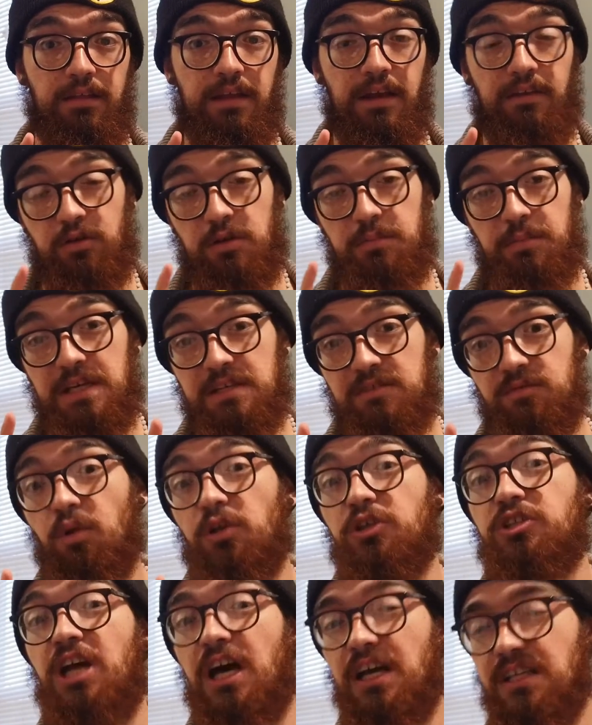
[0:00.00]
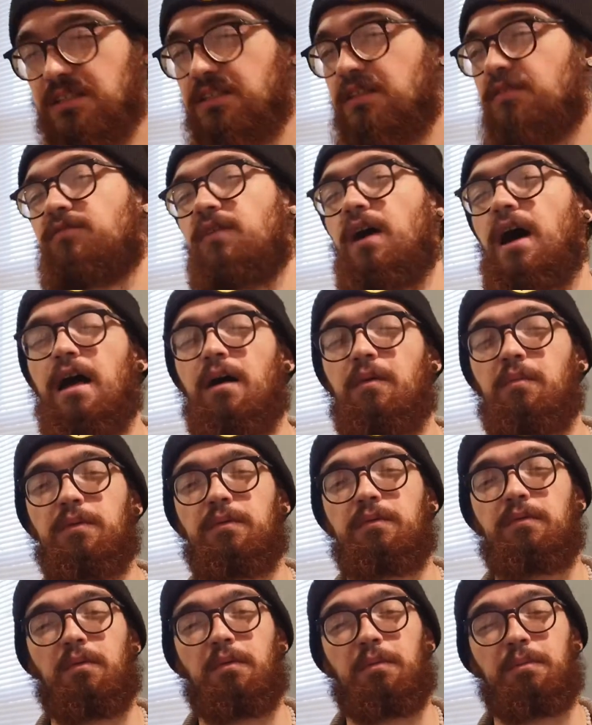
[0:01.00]
every peaceful
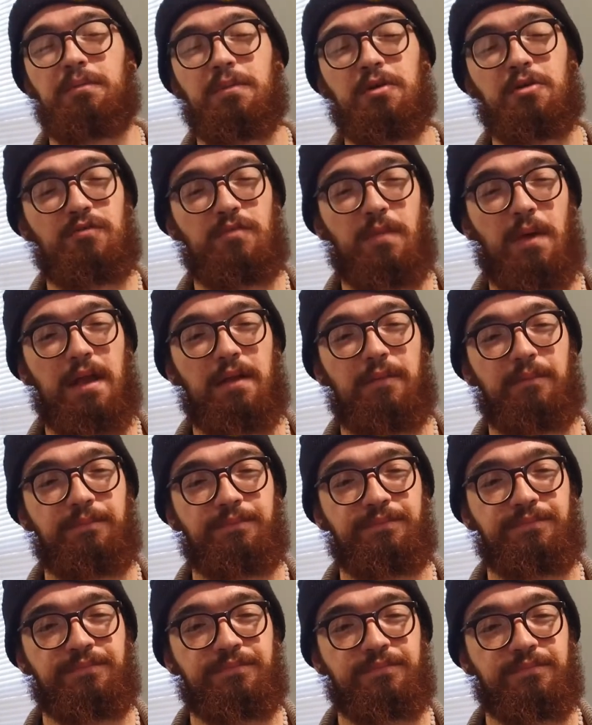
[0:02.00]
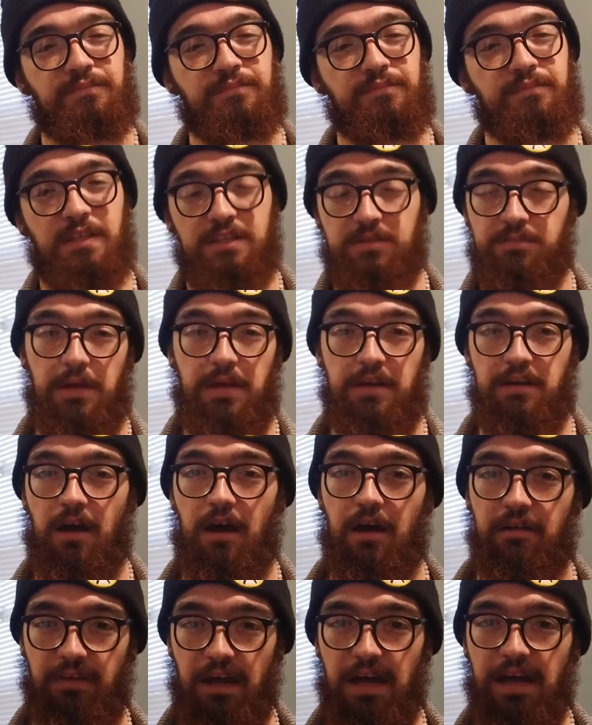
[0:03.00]
justifiable movement has been
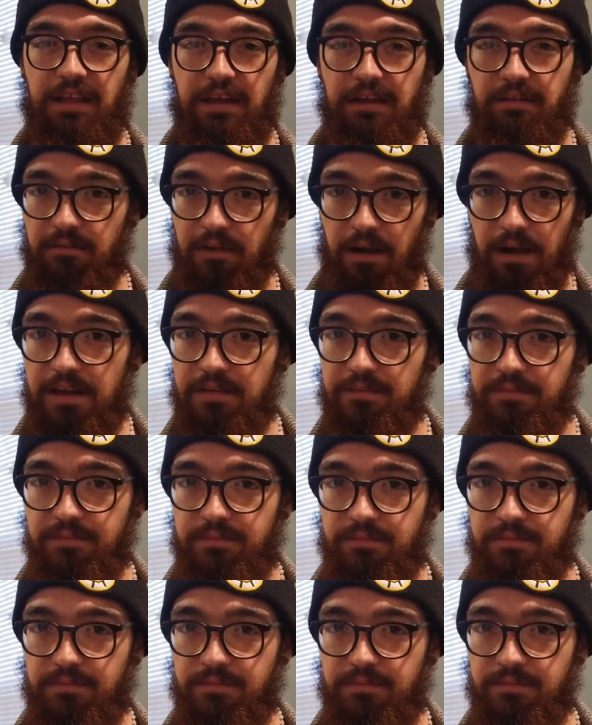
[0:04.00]
nonviolent, right?